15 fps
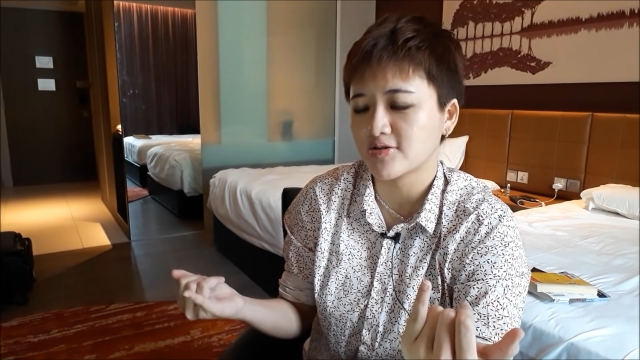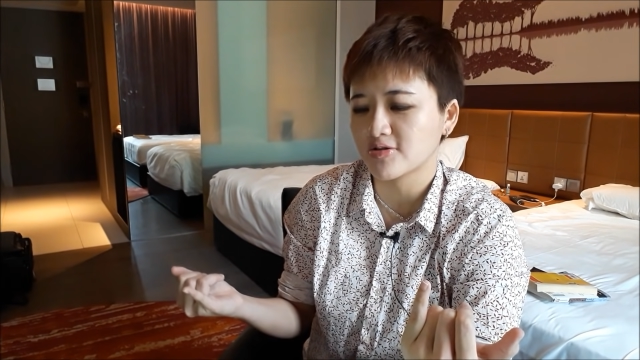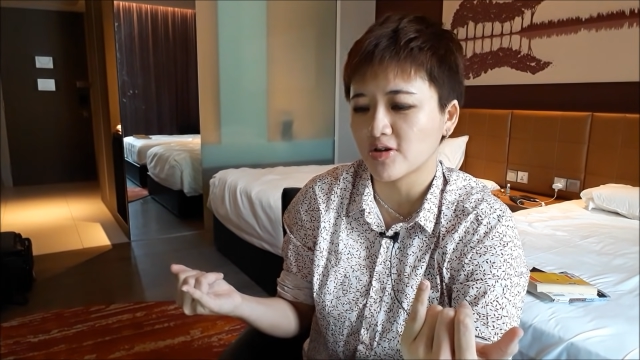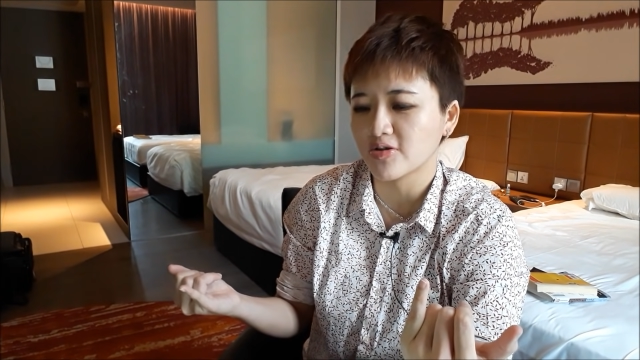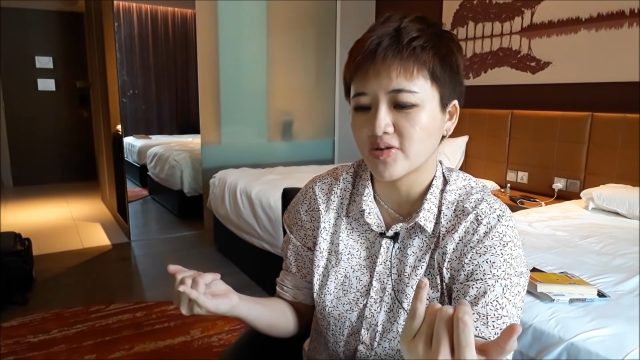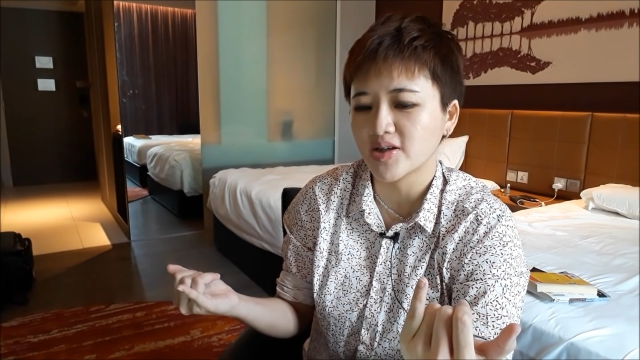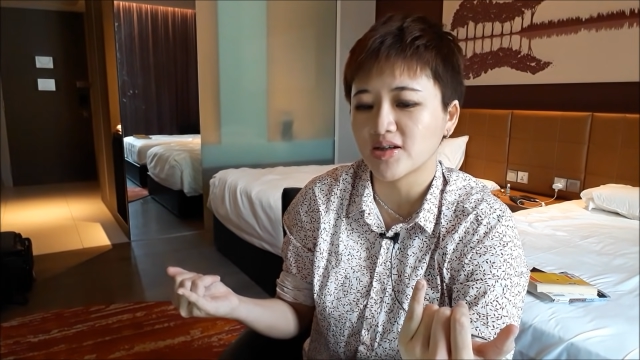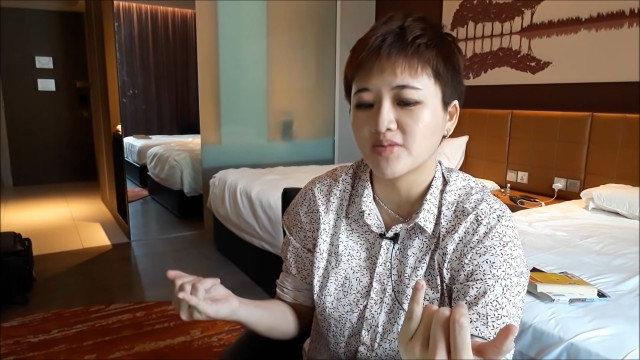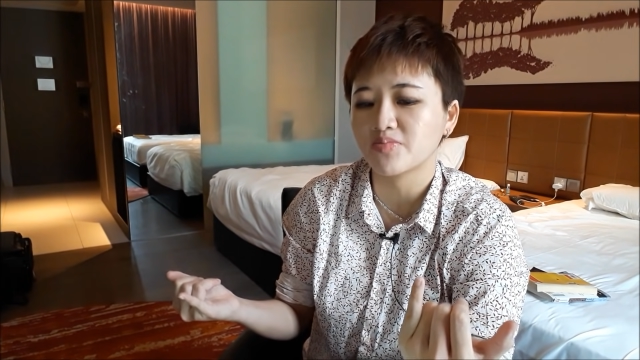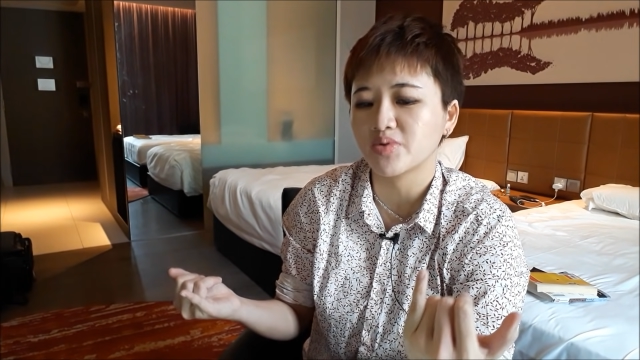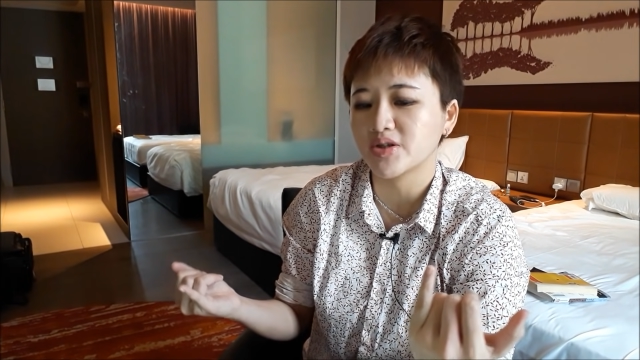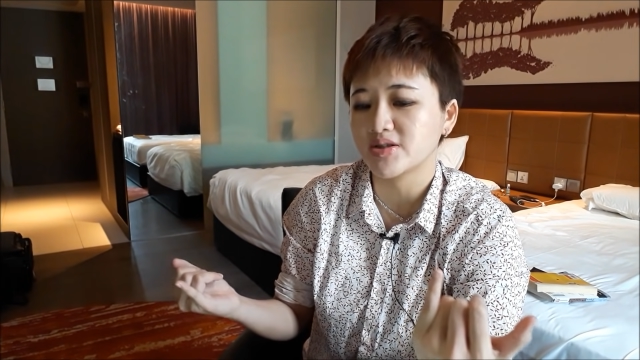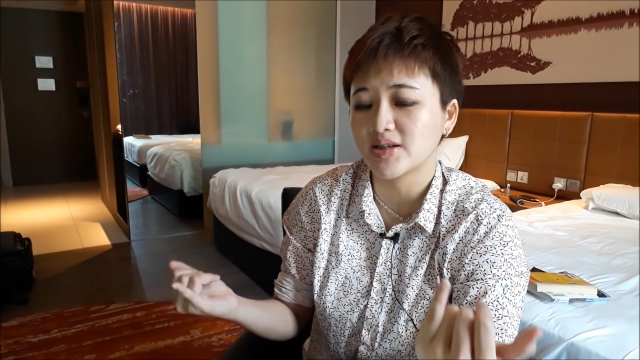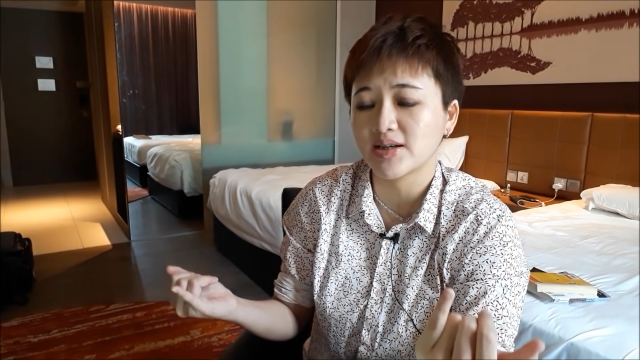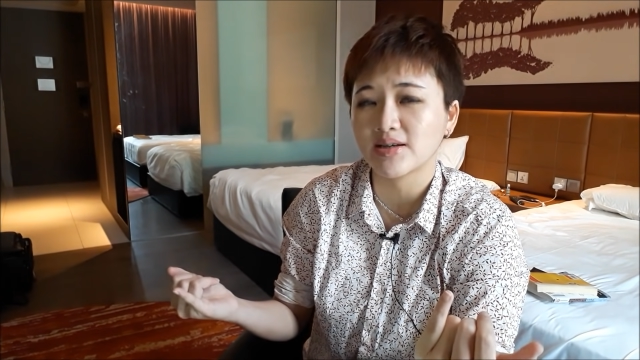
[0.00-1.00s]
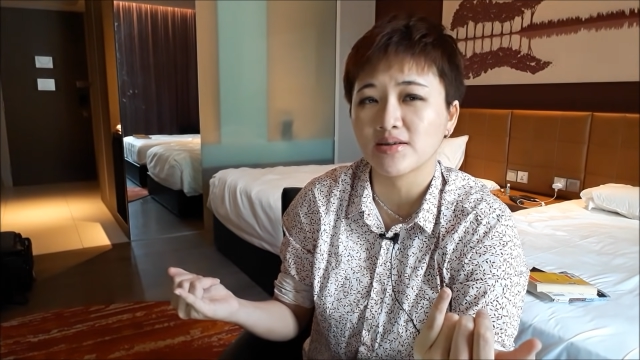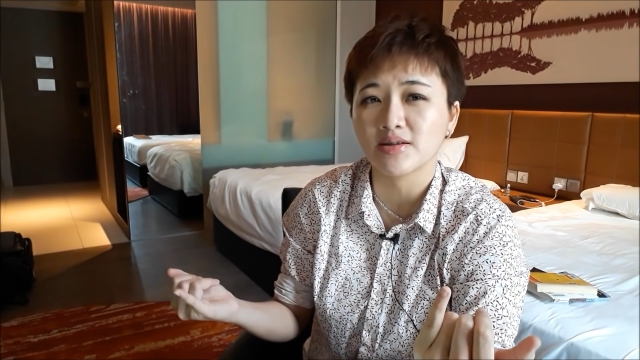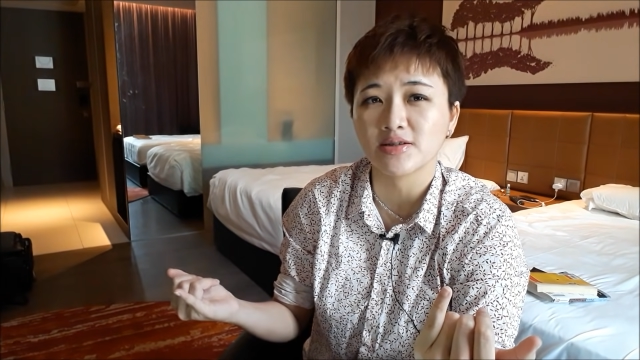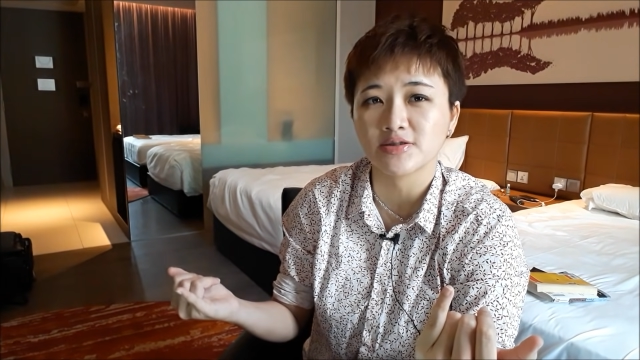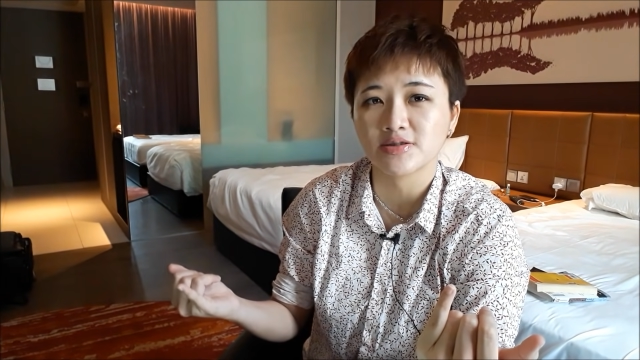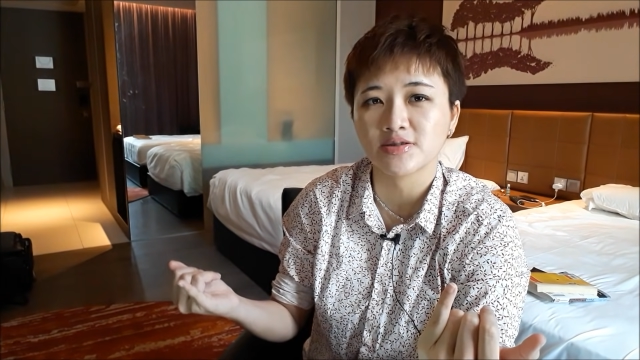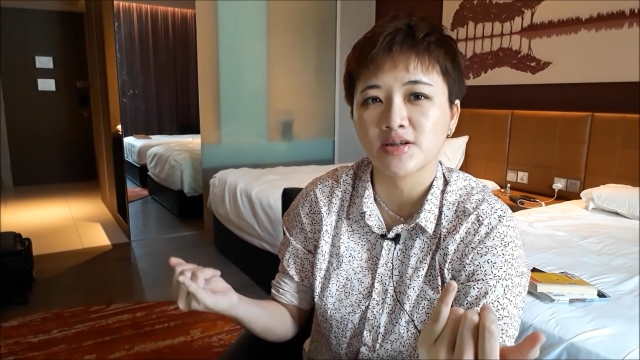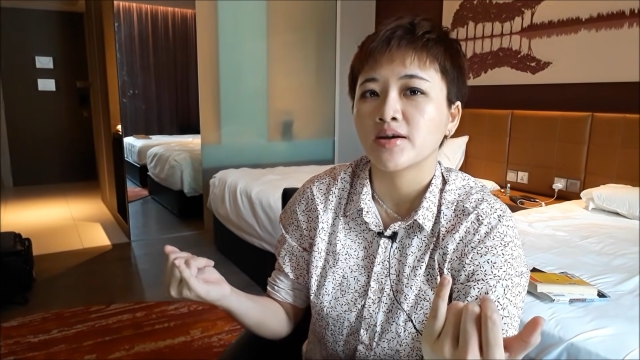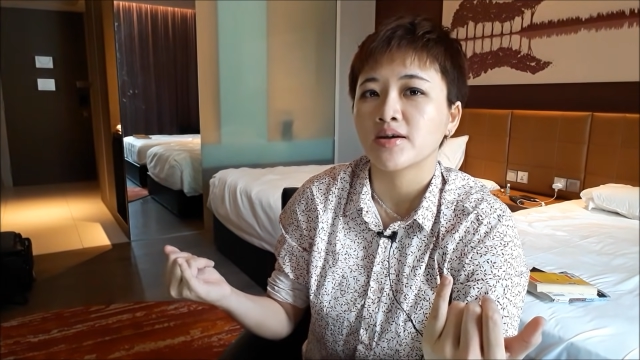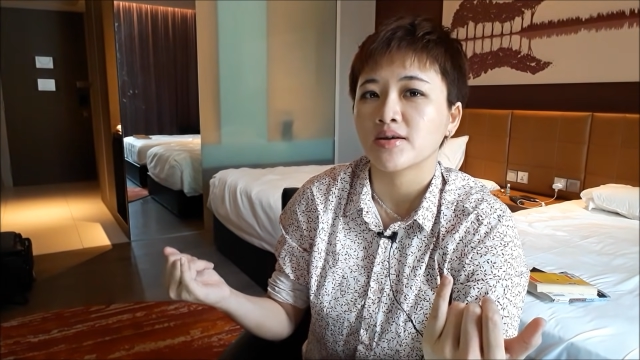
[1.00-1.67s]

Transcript: story and then preaching his